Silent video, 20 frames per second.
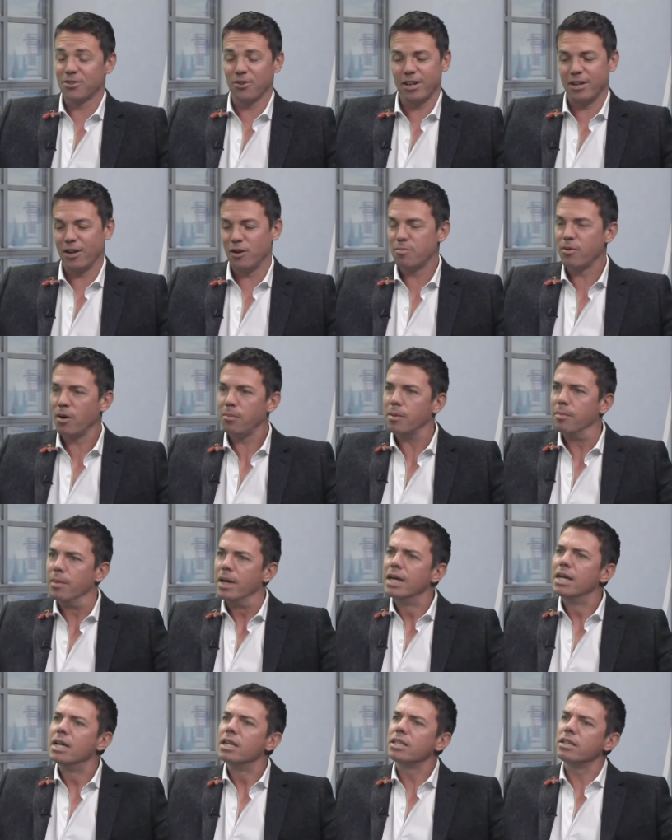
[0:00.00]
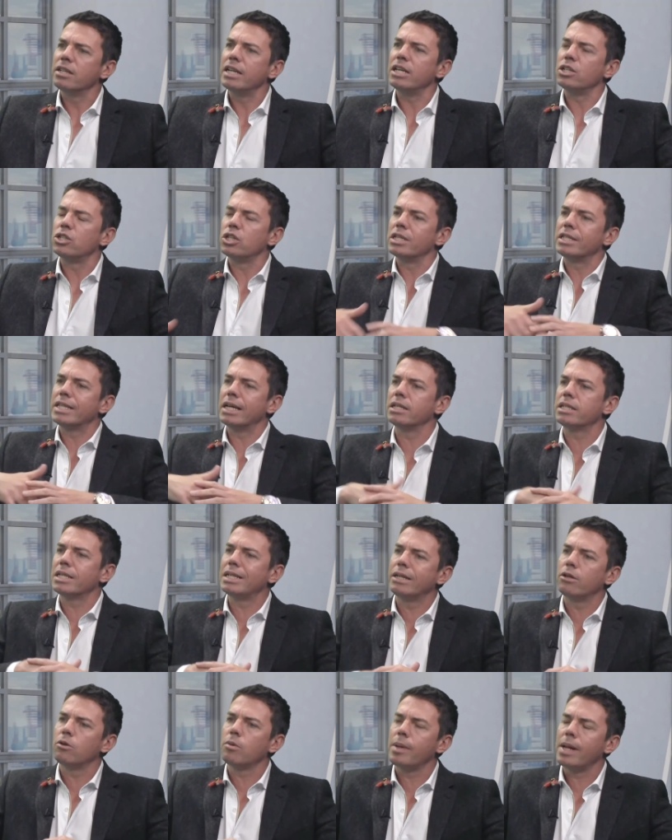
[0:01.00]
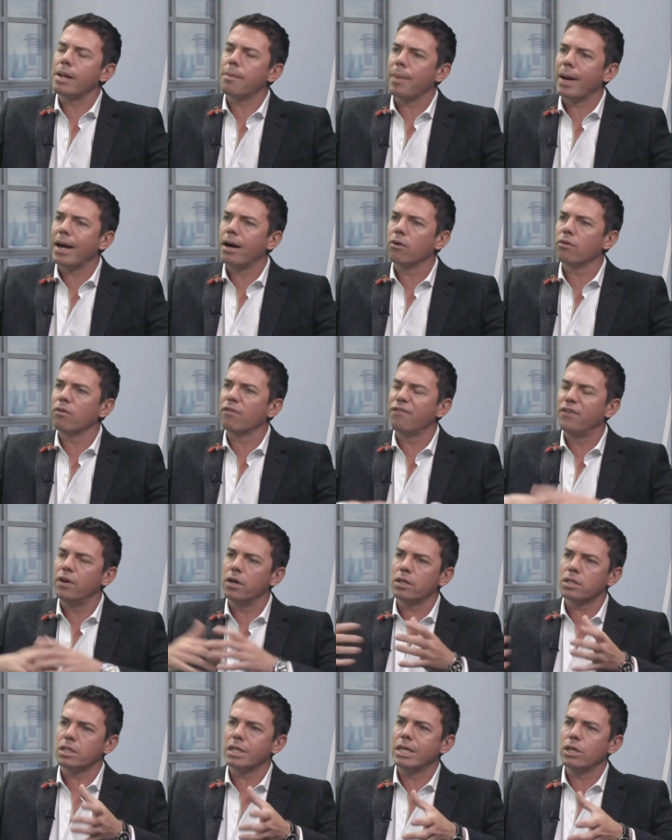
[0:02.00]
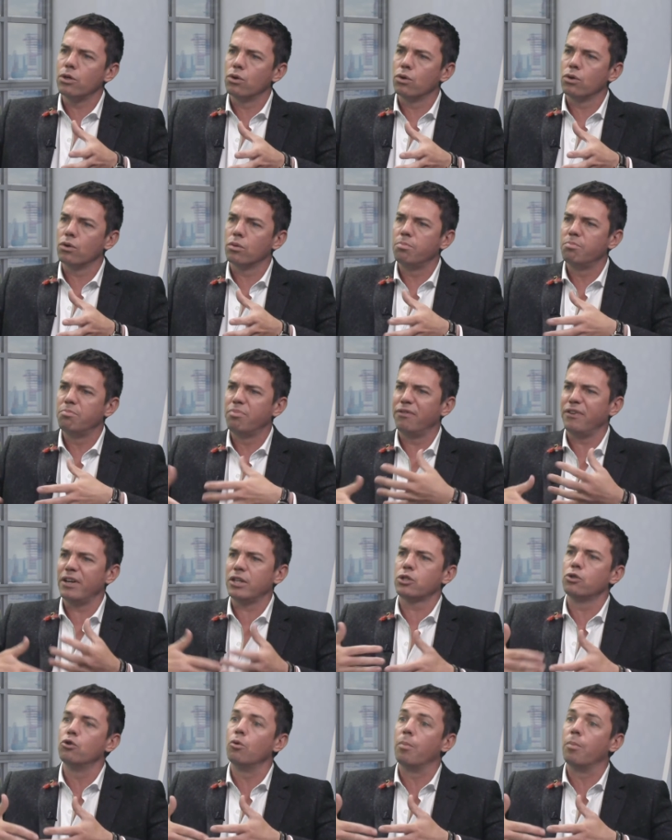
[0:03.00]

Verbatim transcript: all right, no problem. So Nish, tell us a little bit about, firstly, your professional